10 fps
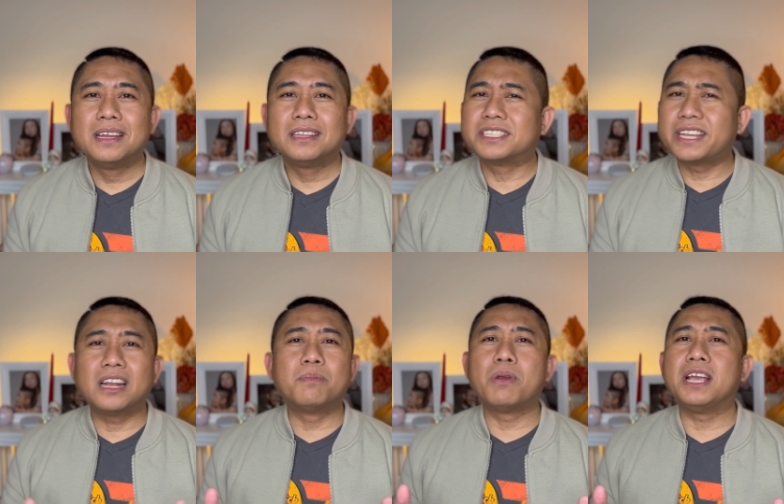the
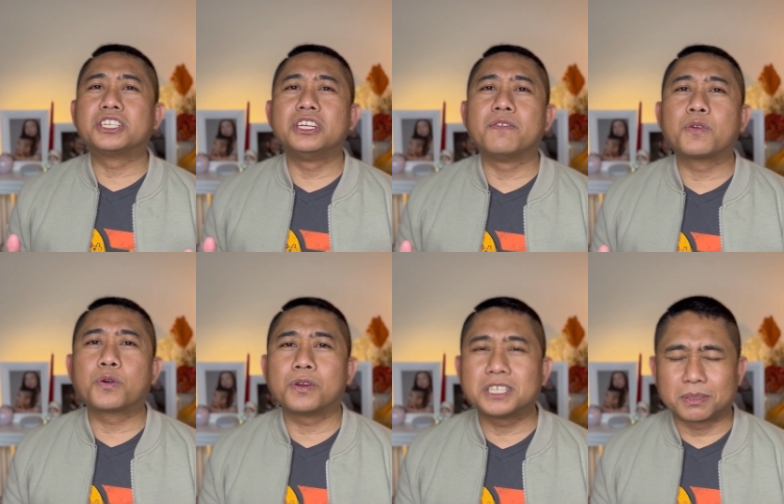celebration of
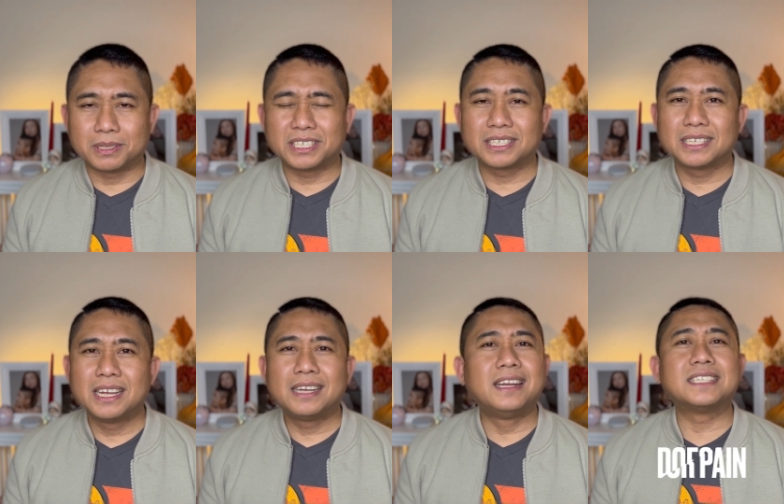Christmas
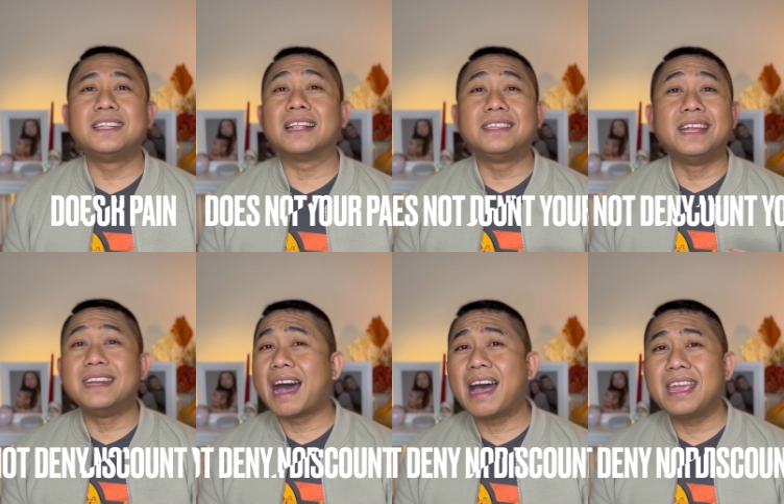does not
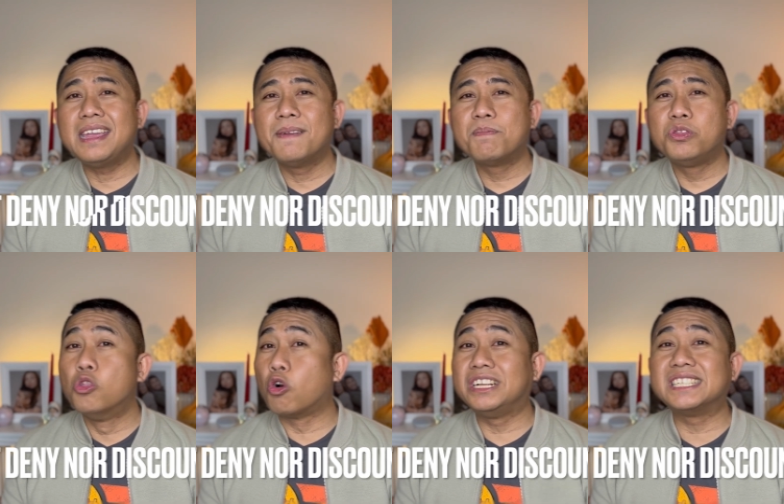deny
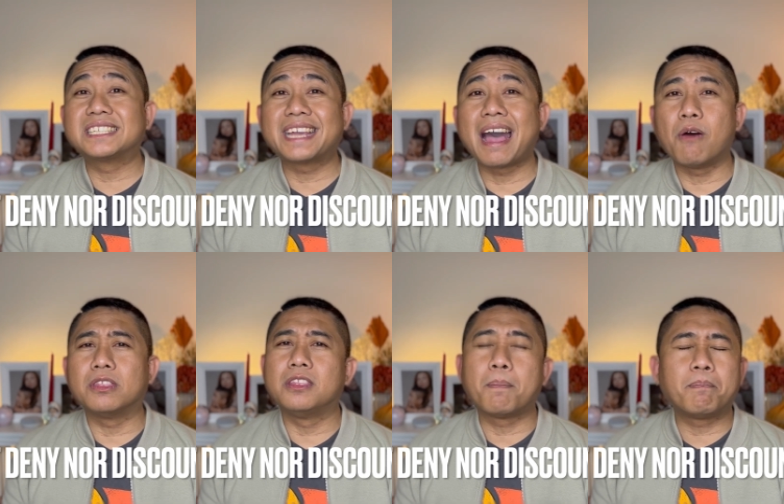nor
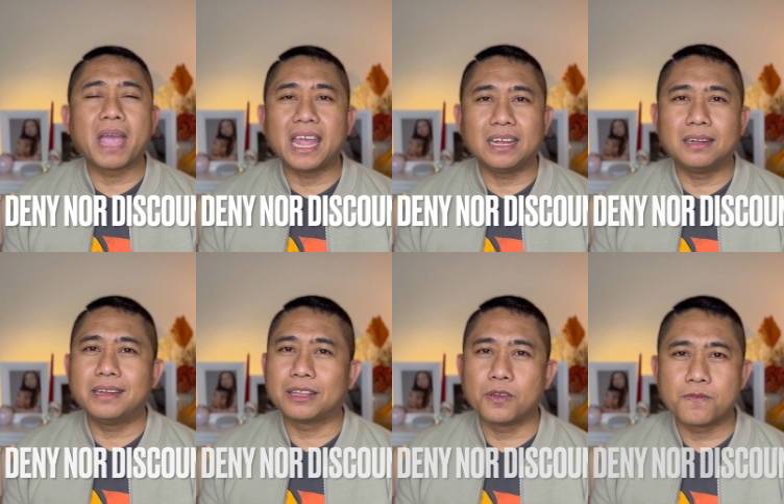discount the pain
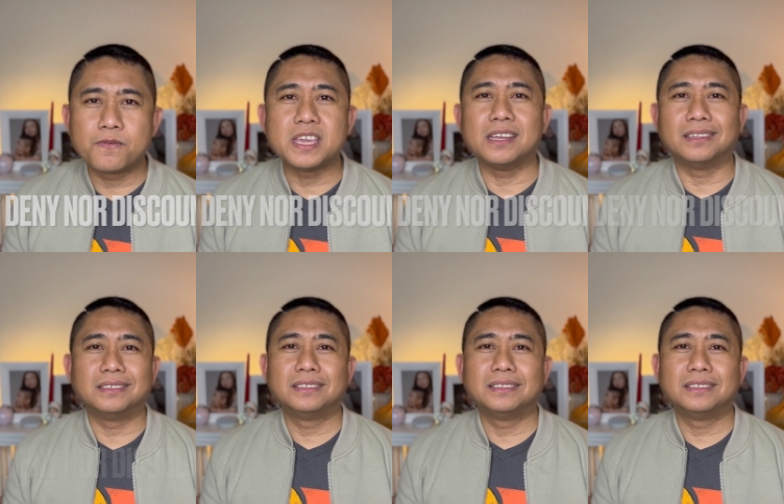that you feel.